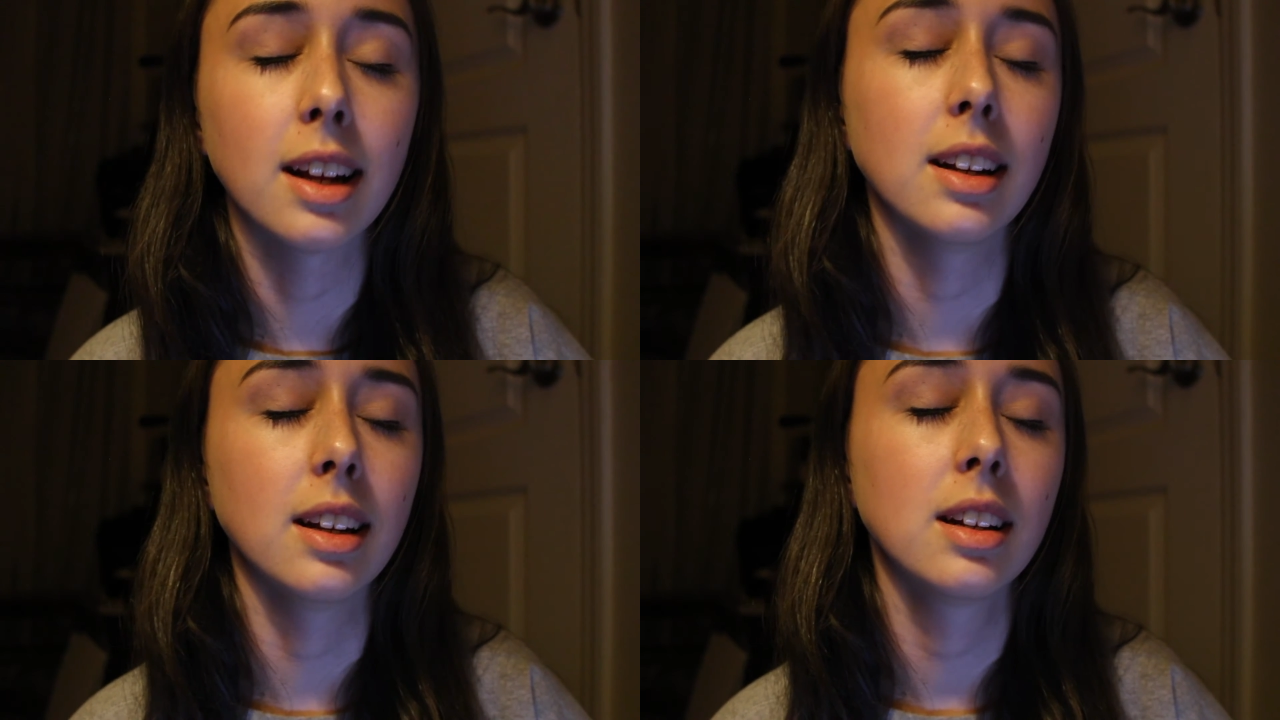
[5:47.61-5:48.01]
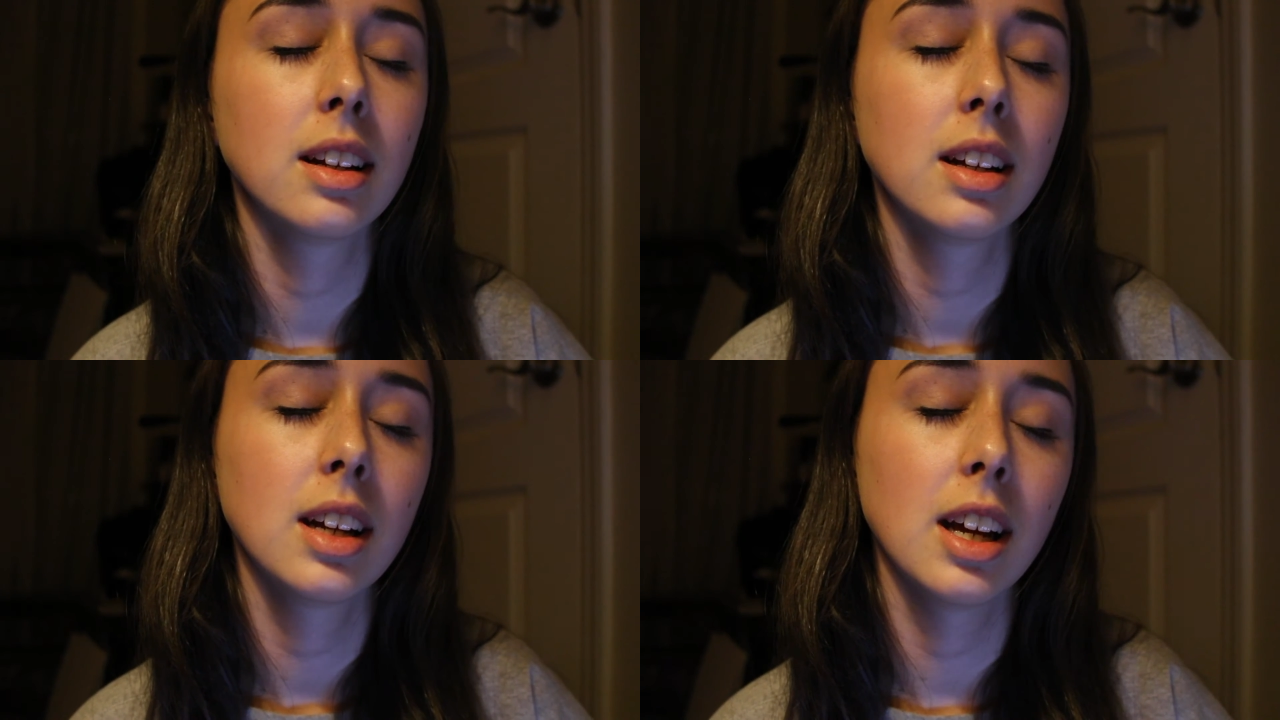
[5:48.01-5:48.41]
and
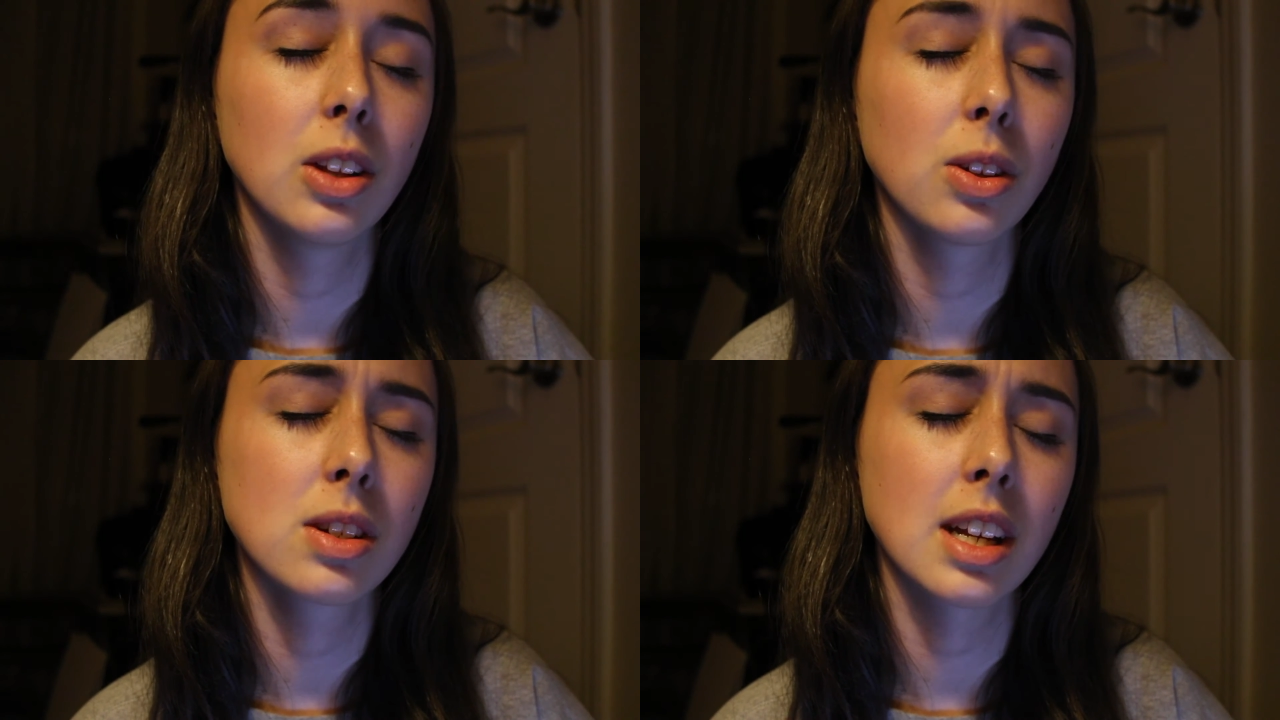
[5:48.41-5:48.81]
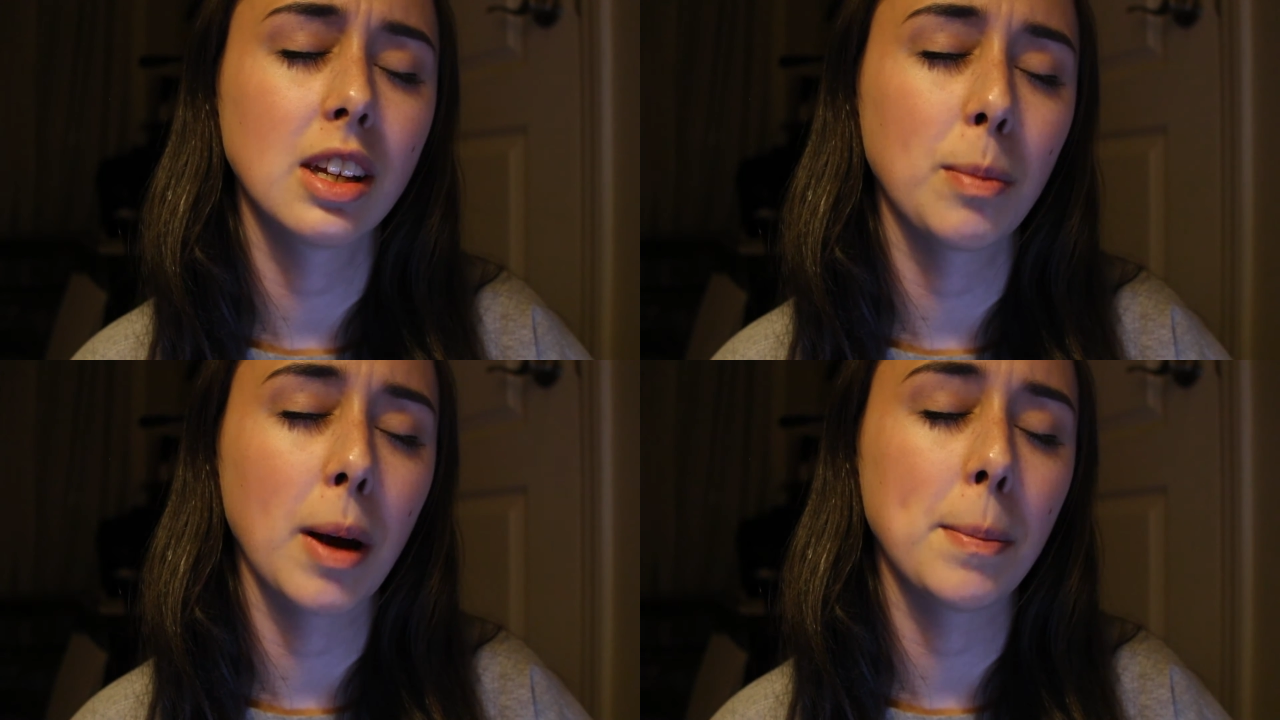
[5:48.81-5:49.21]
it looks like
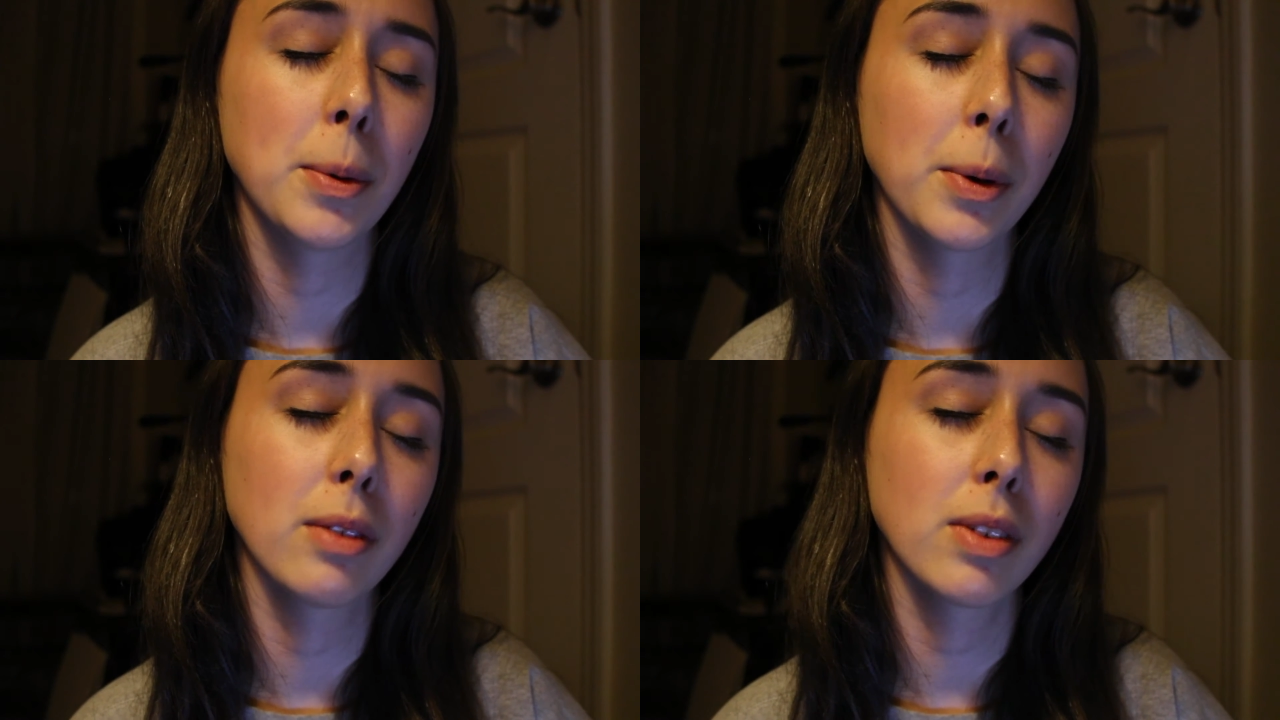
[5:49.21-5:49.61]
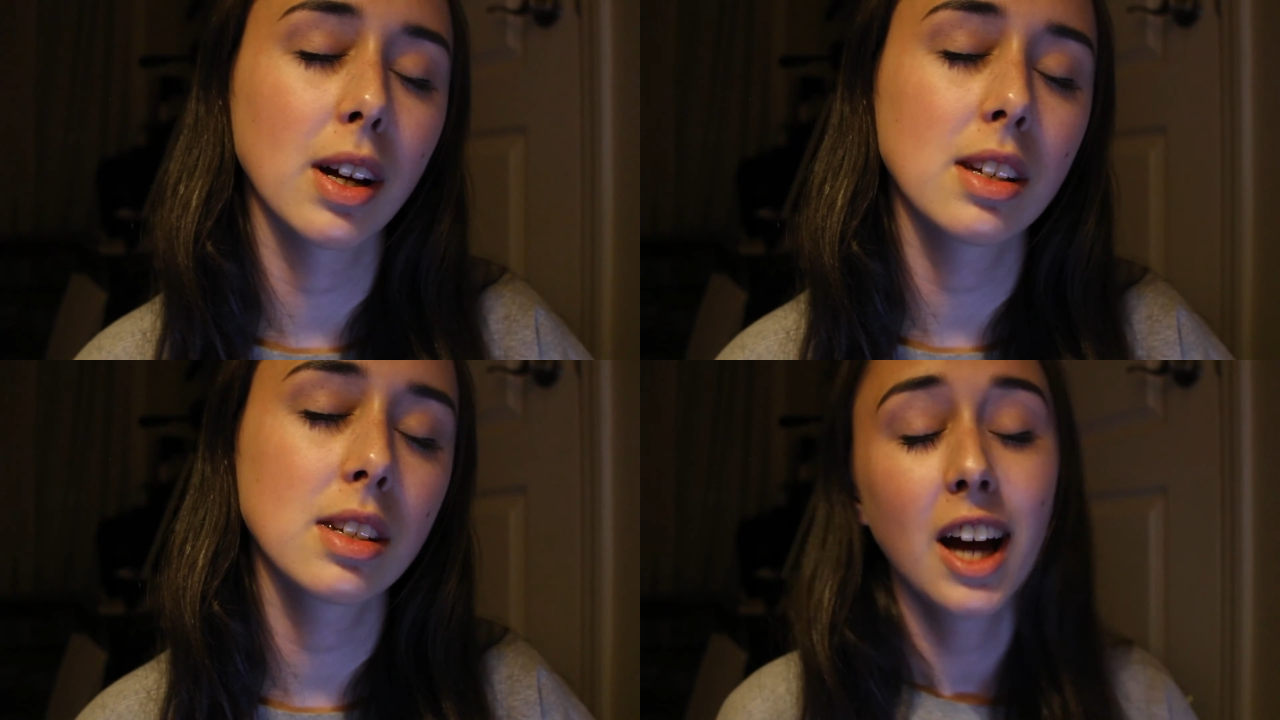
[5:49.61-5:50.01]
he might be one of
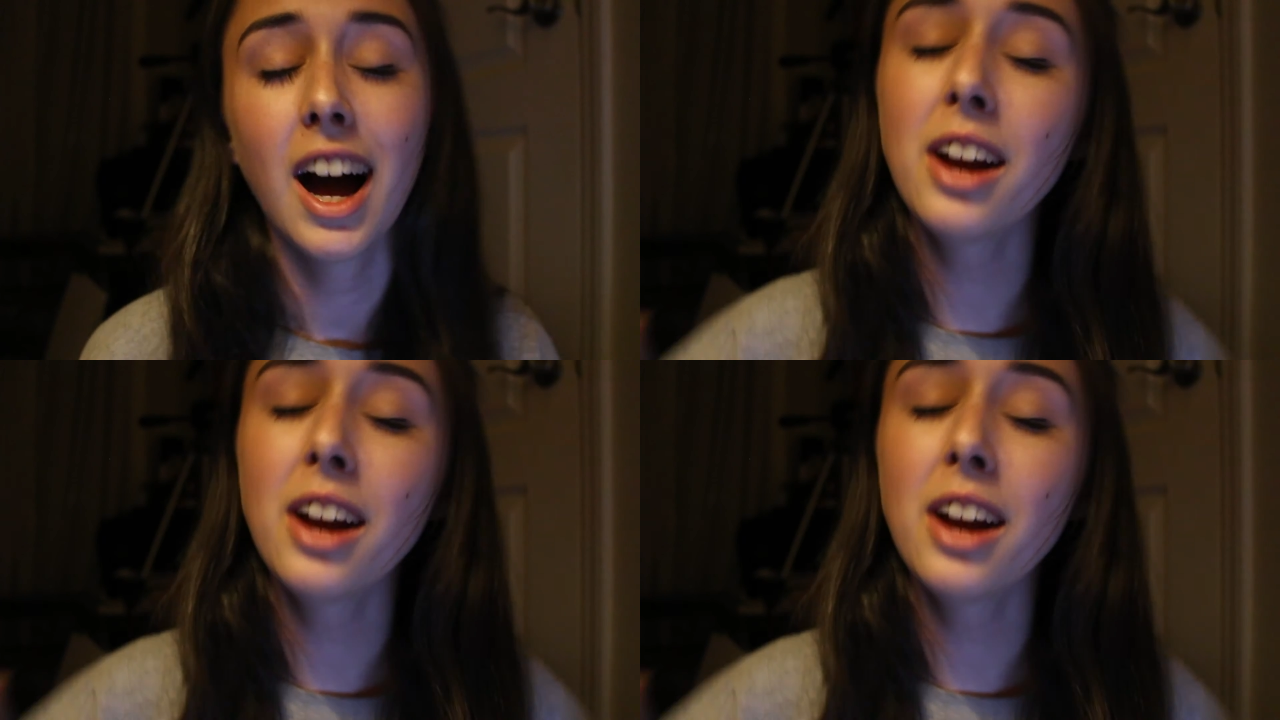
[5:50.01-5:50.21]
us.